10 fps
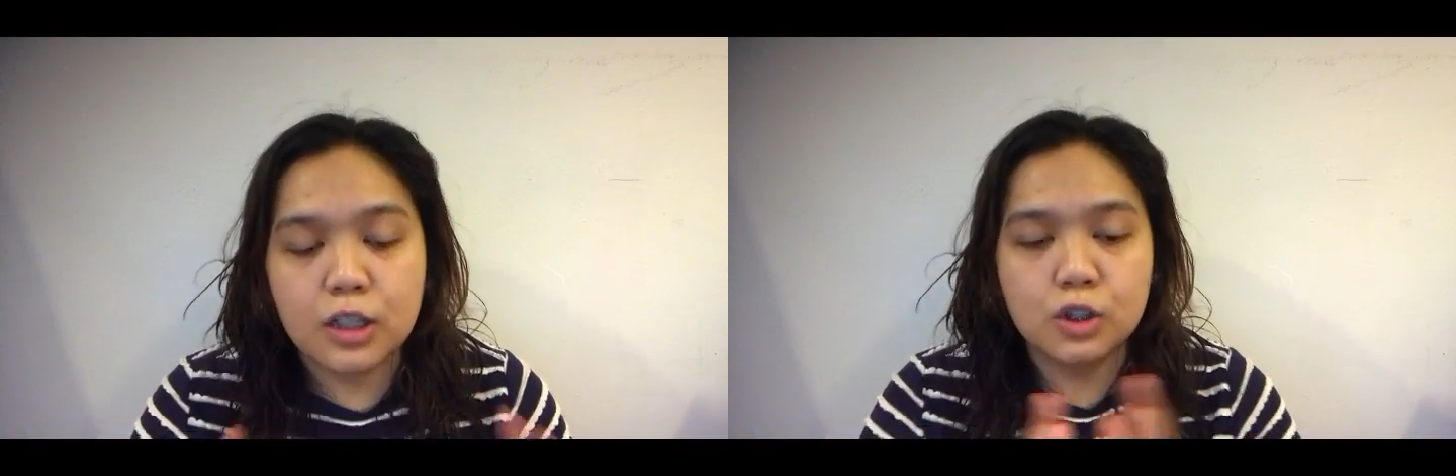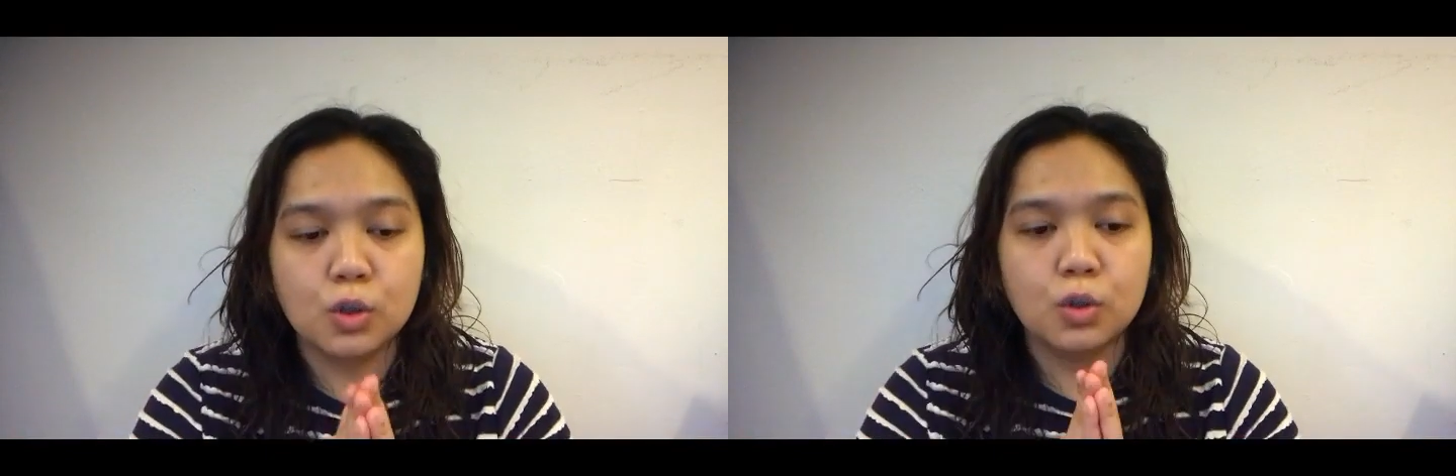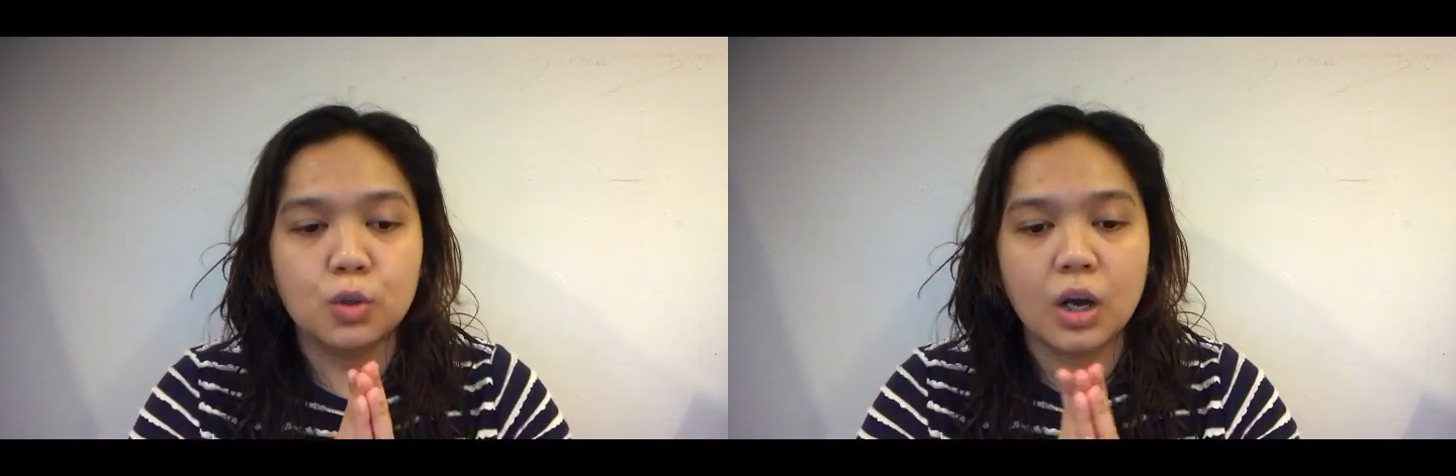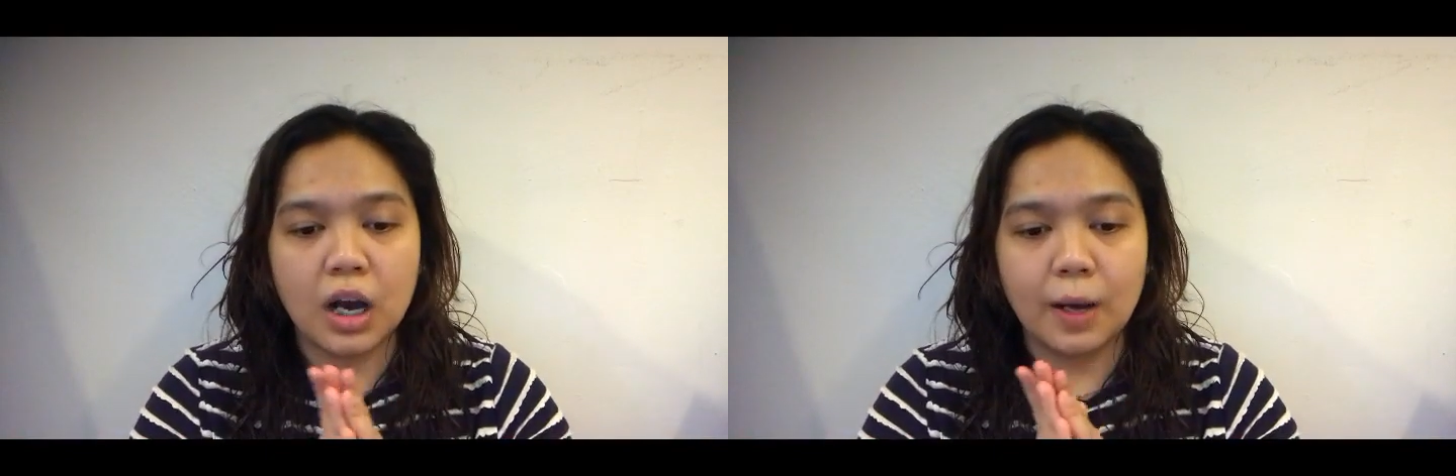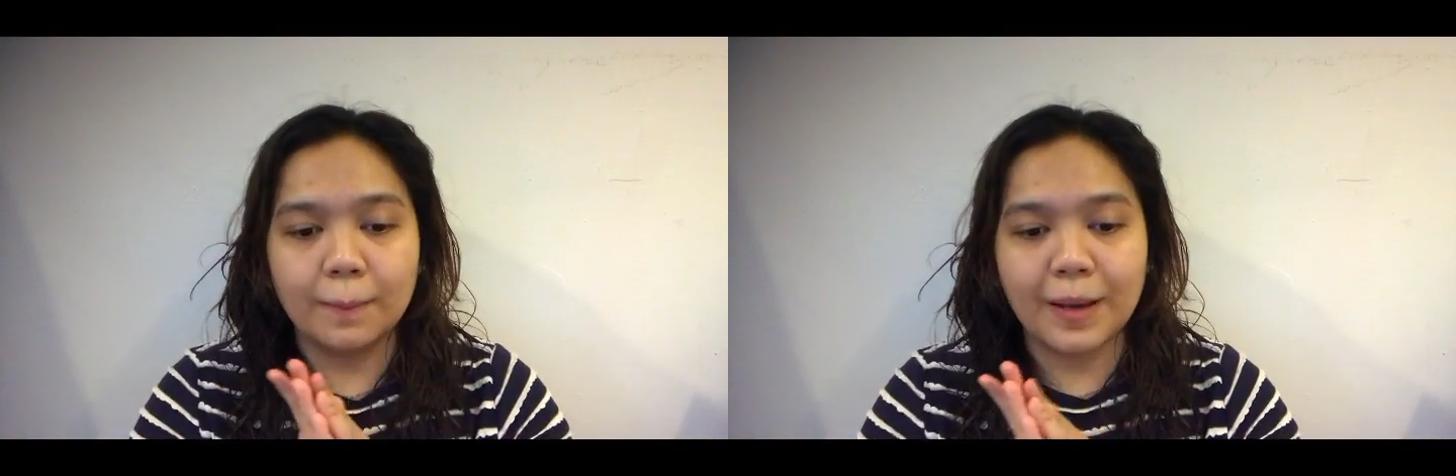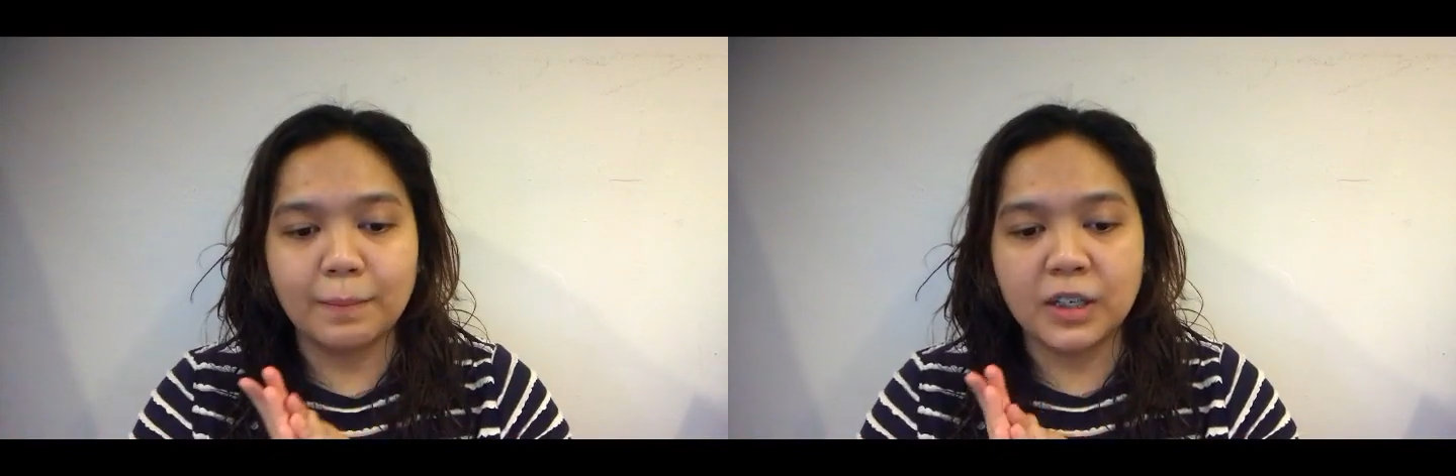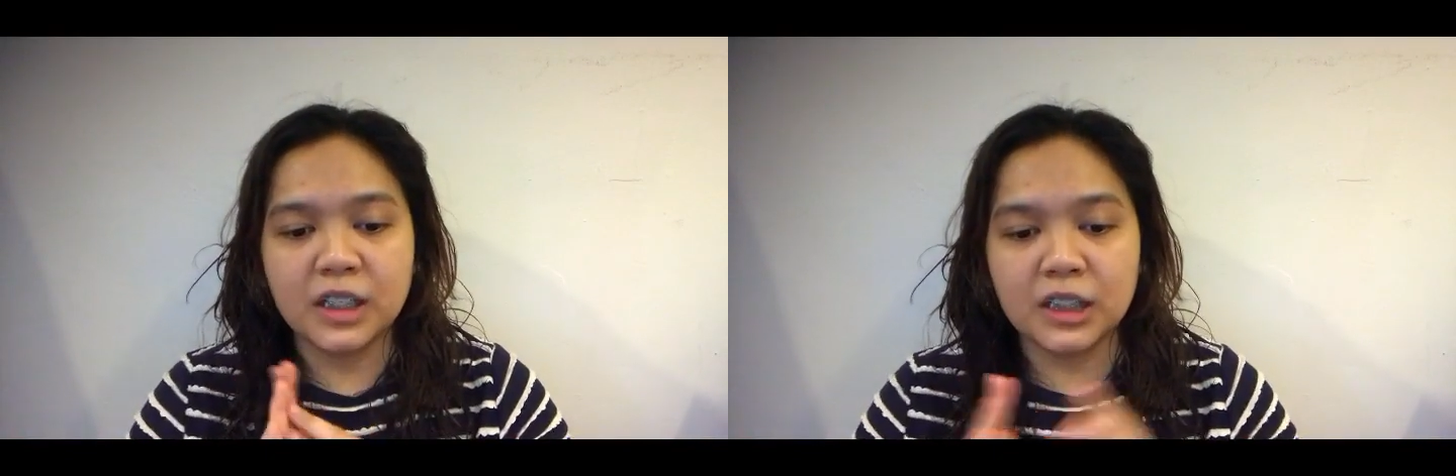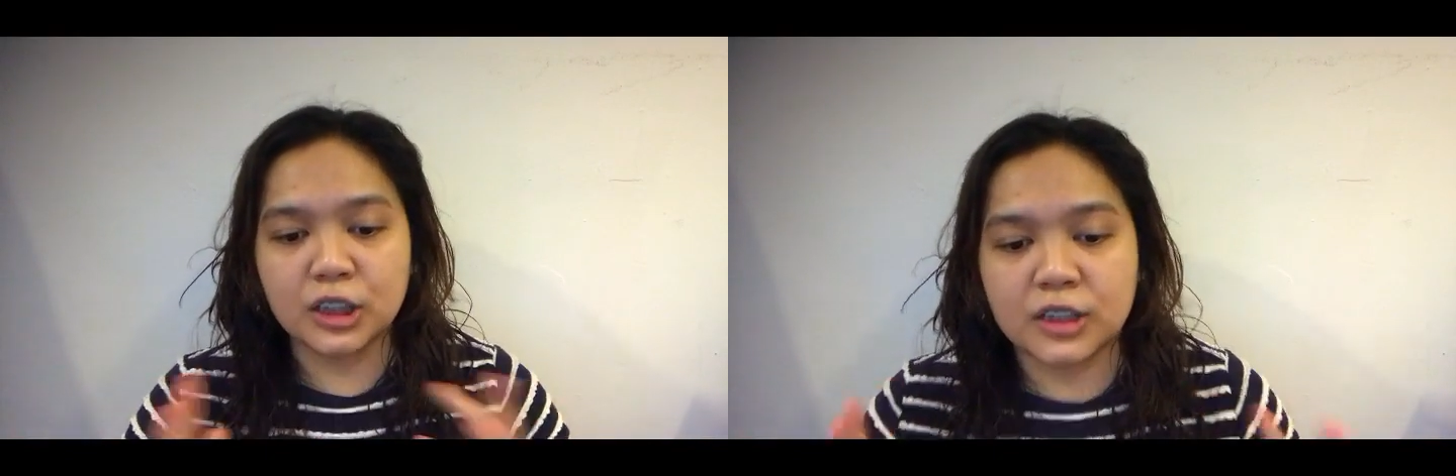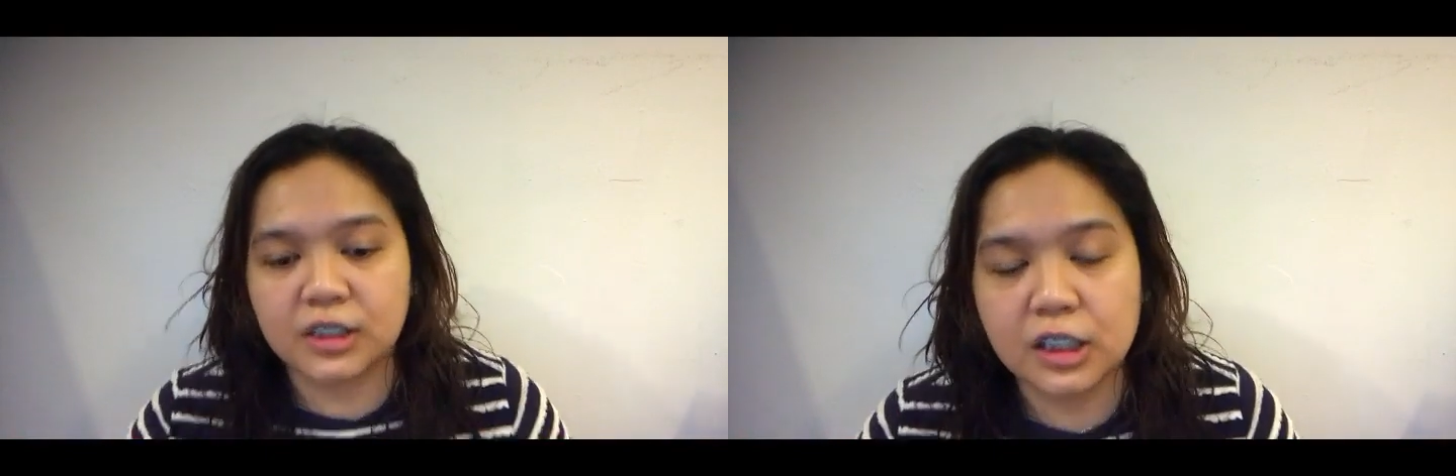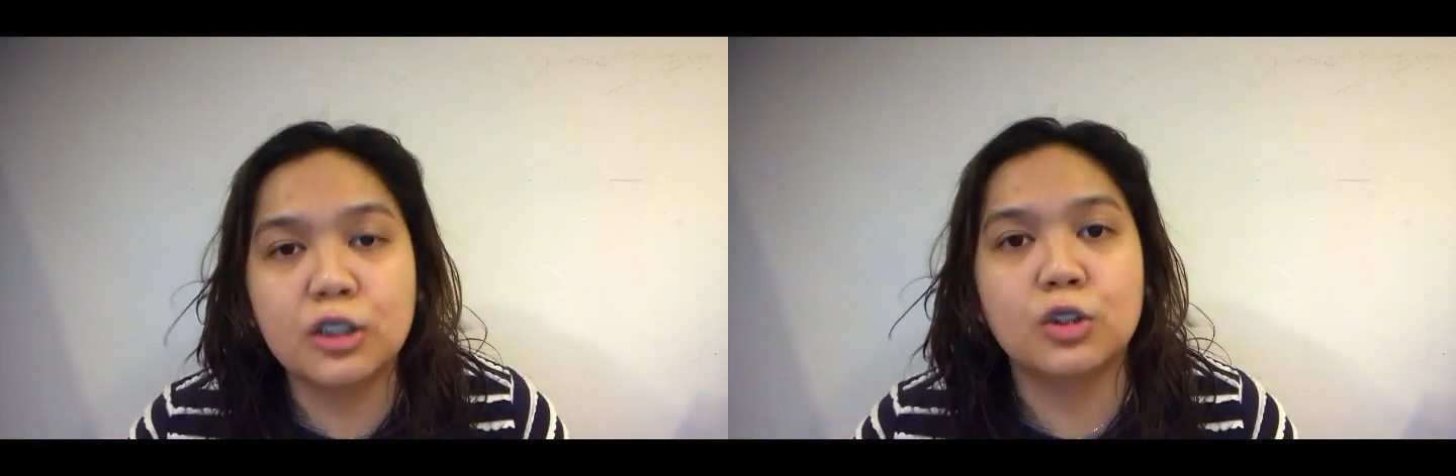So, I'm gonna
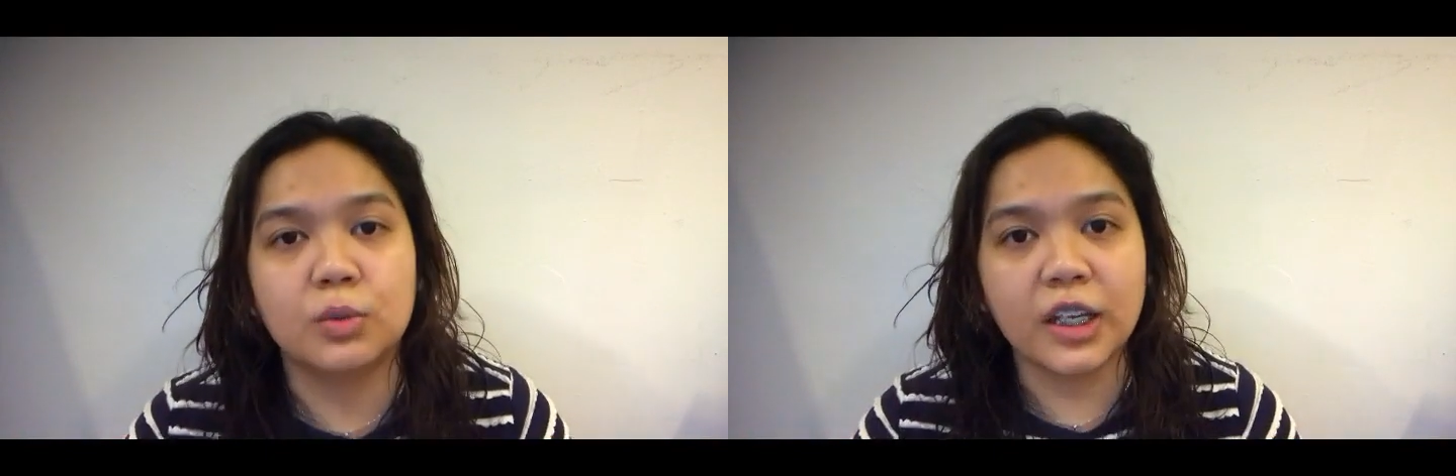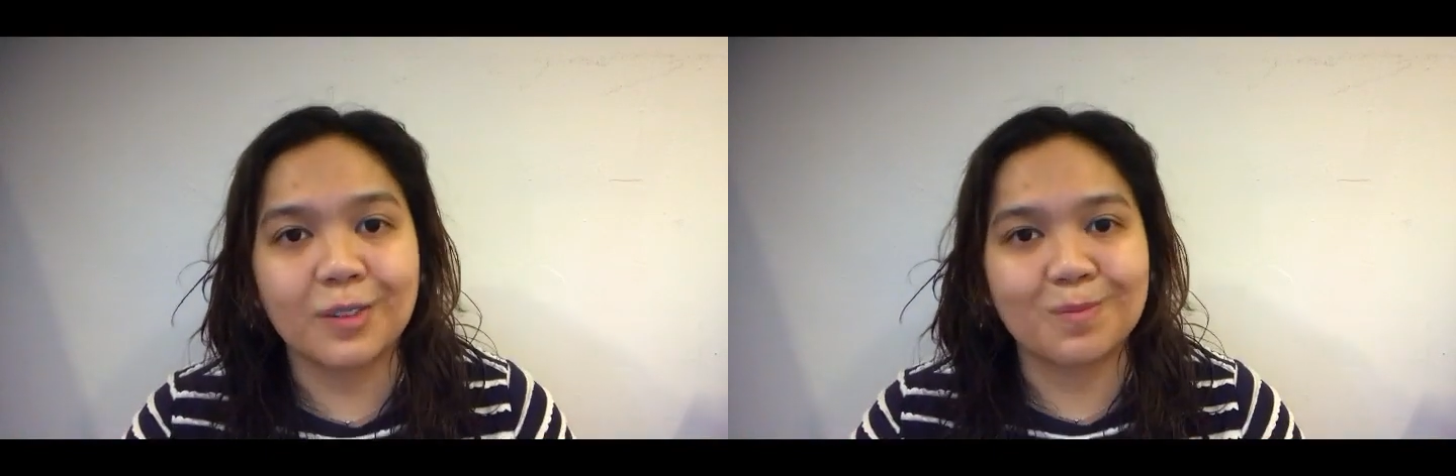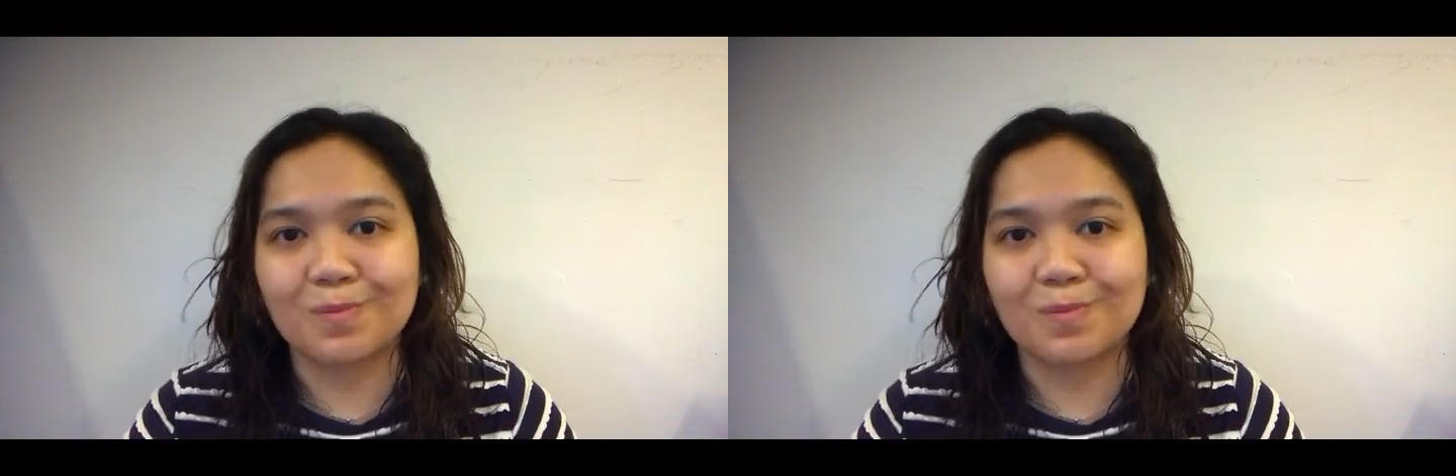still do it.